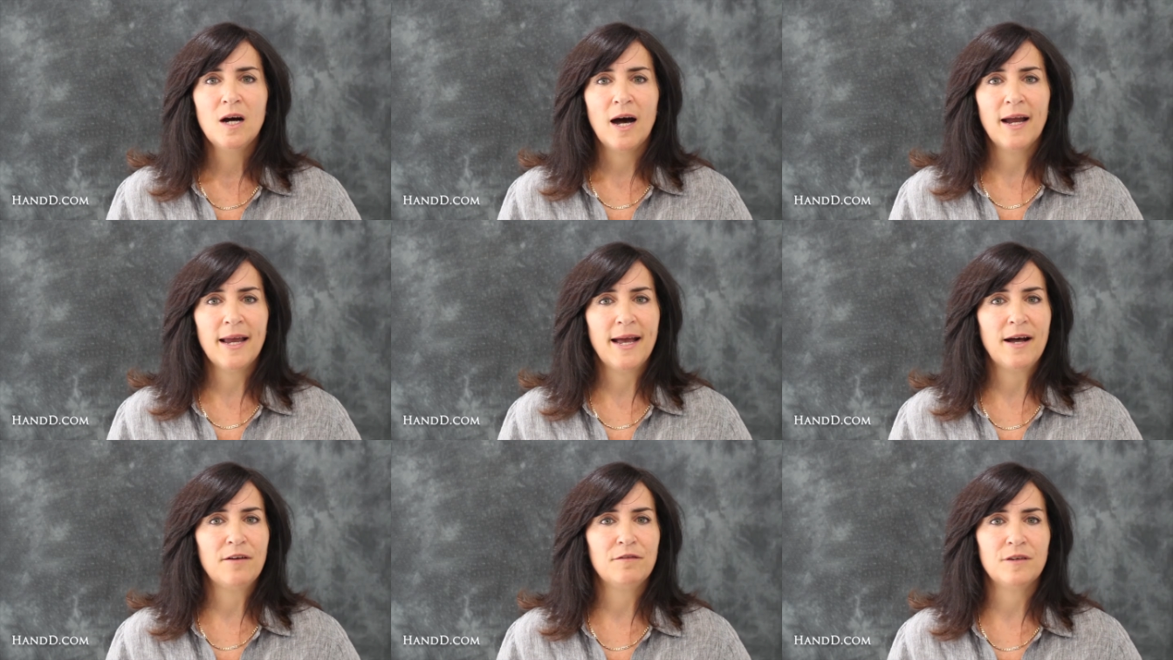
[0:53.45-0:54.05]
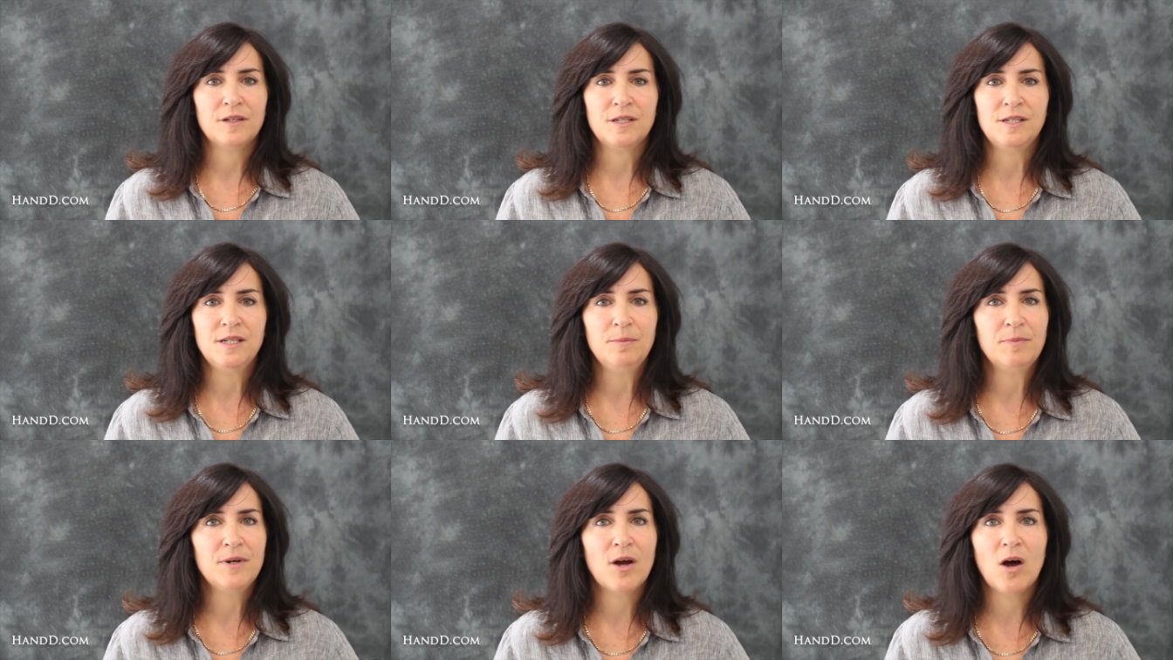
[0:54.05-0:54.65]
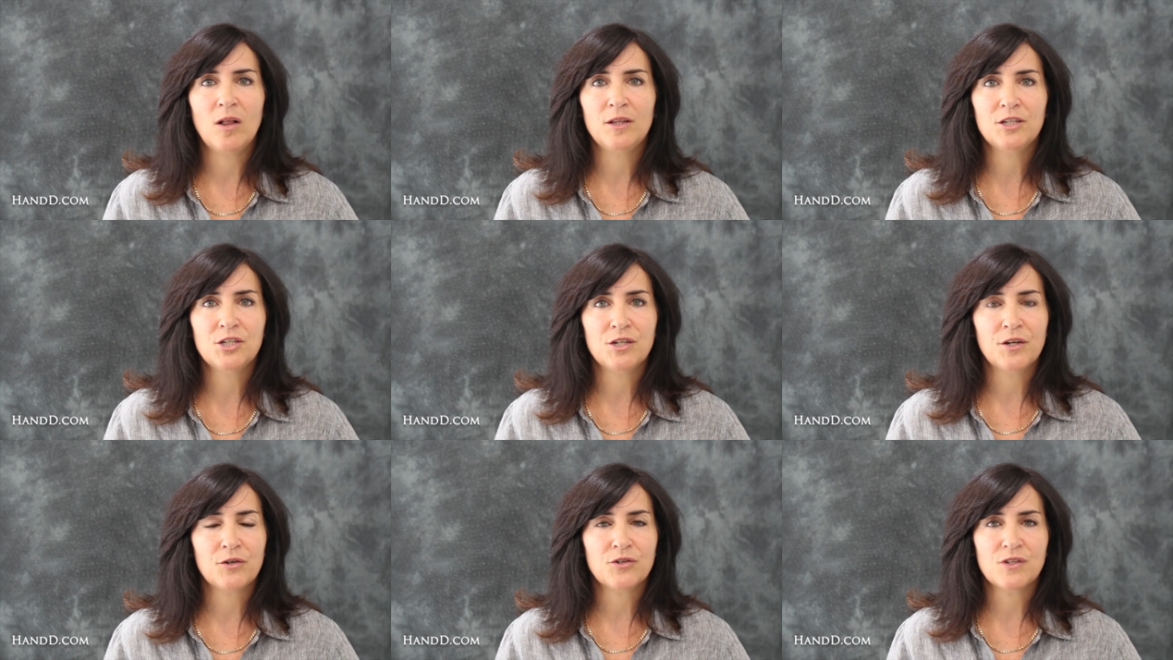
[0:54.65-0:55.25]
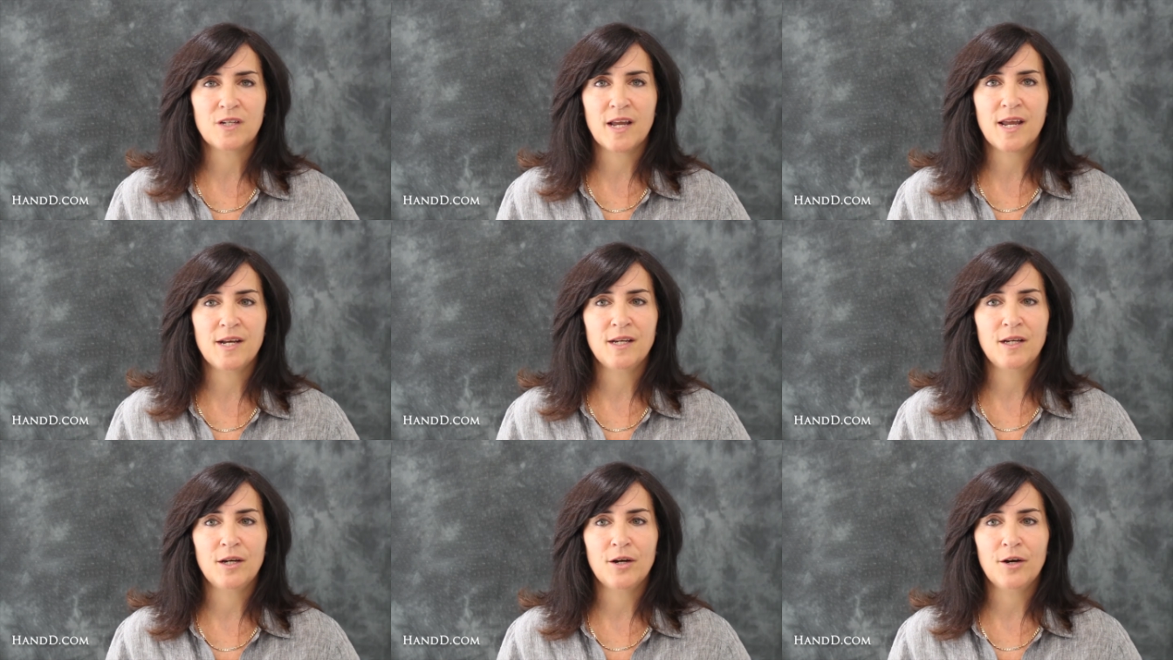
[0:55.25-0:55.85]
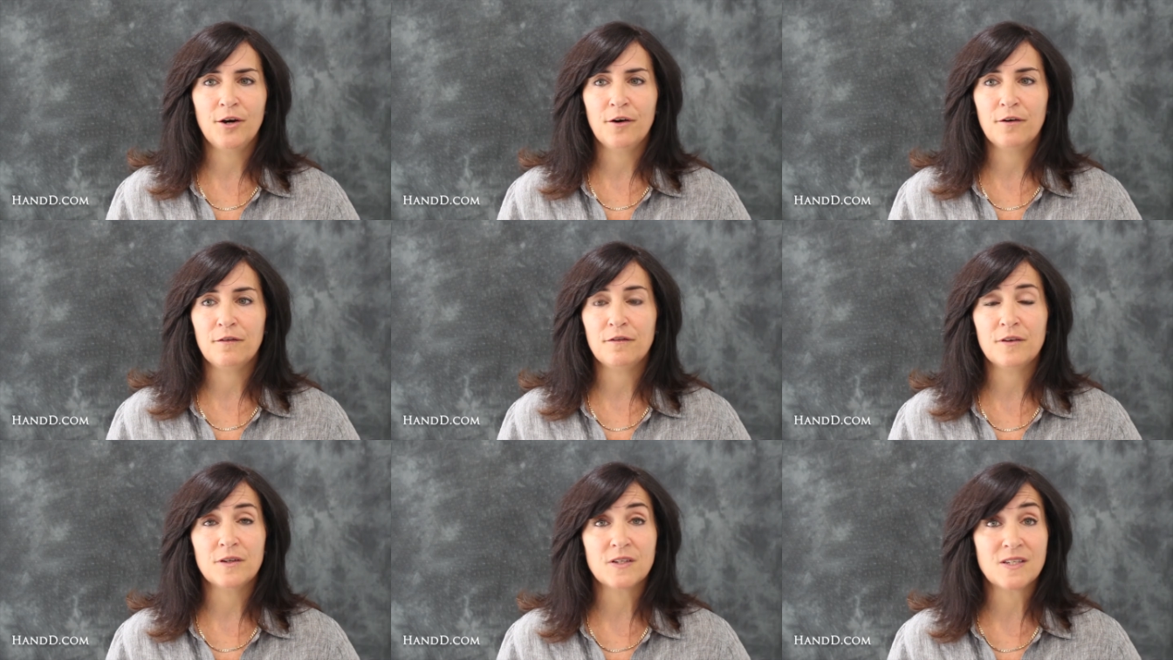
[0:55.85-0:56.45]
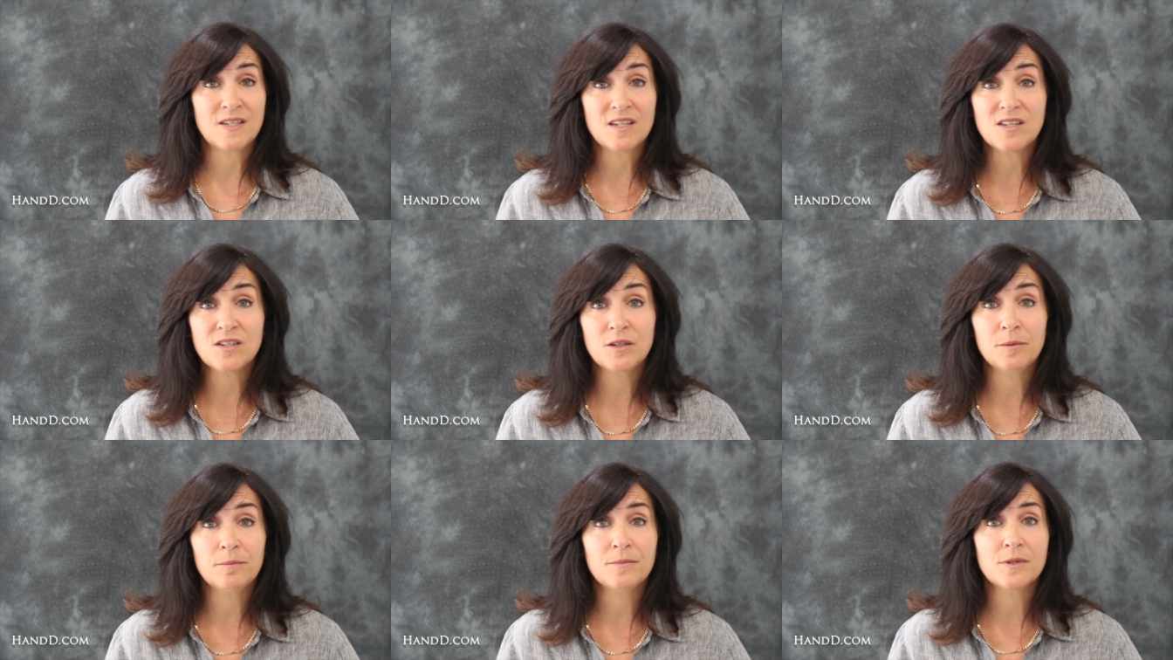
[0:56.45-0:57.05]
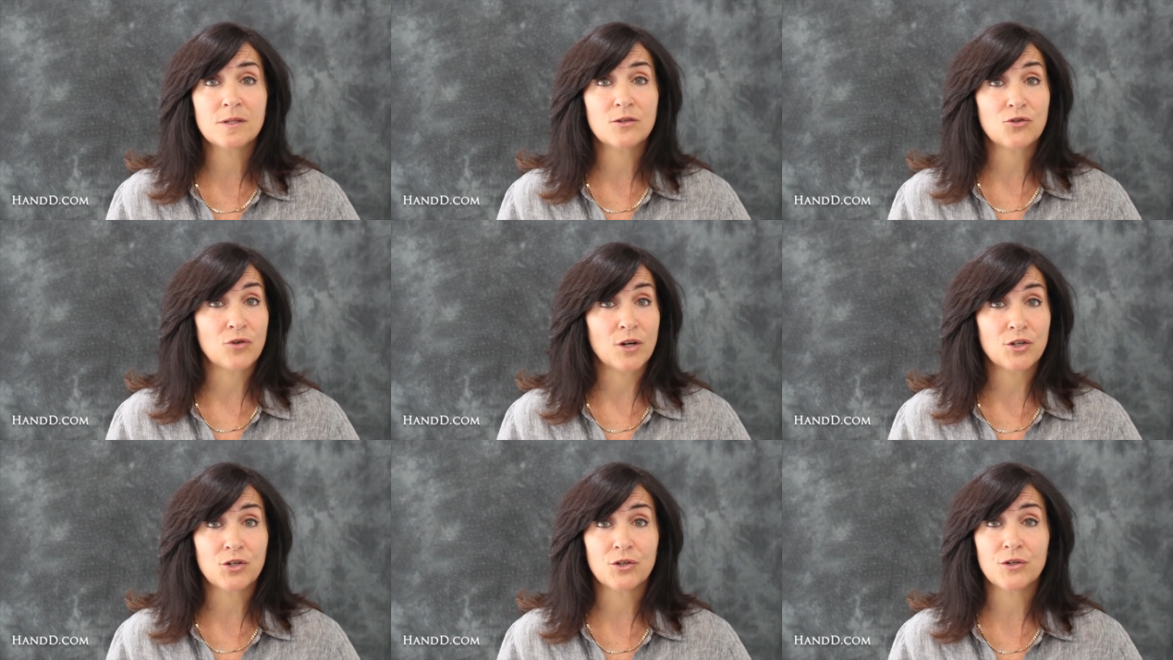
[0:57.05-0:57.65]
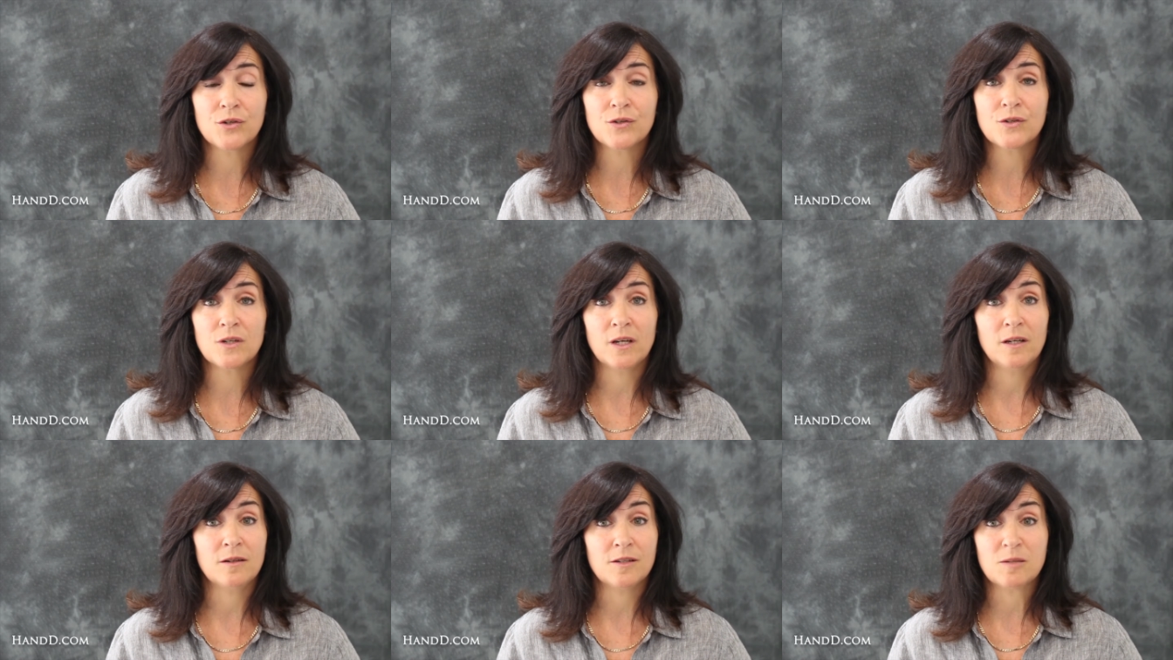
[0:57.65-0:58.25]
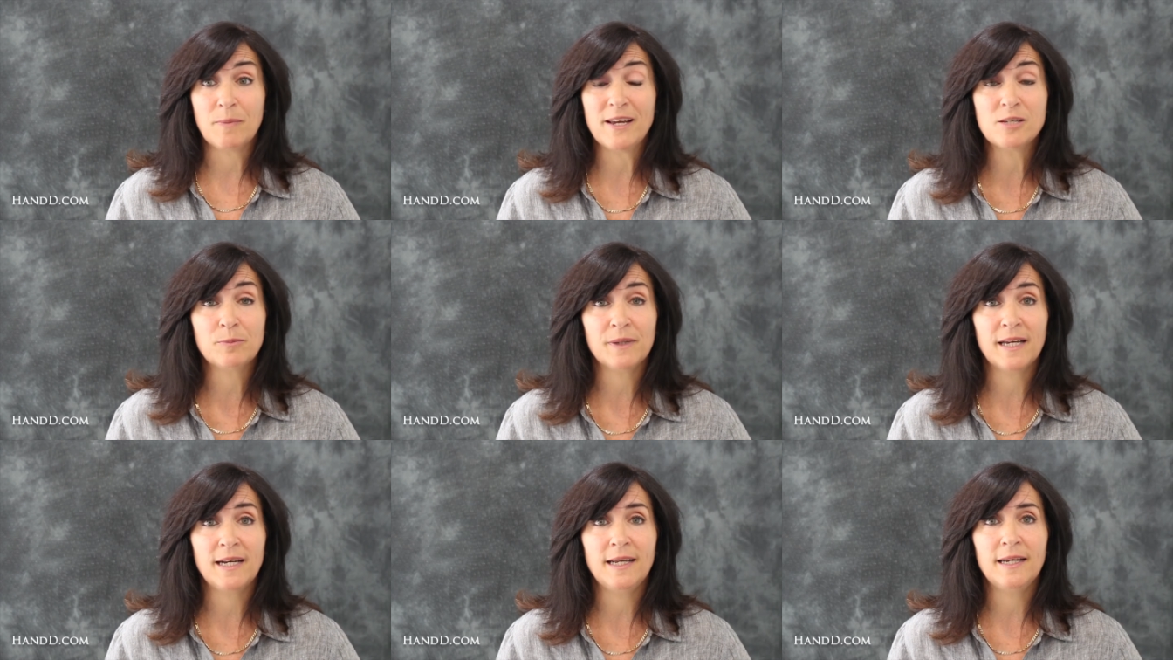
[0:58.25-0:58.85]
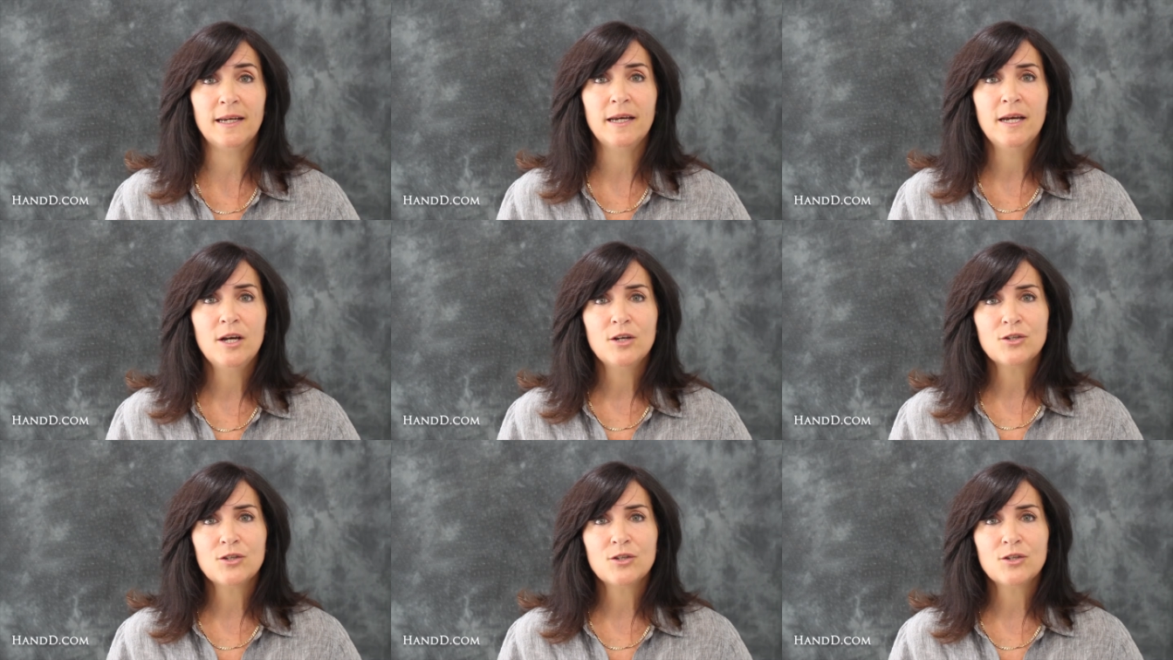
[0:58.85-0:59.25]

I have a deep knowledge and understanding of systems, structures, uh, space planning.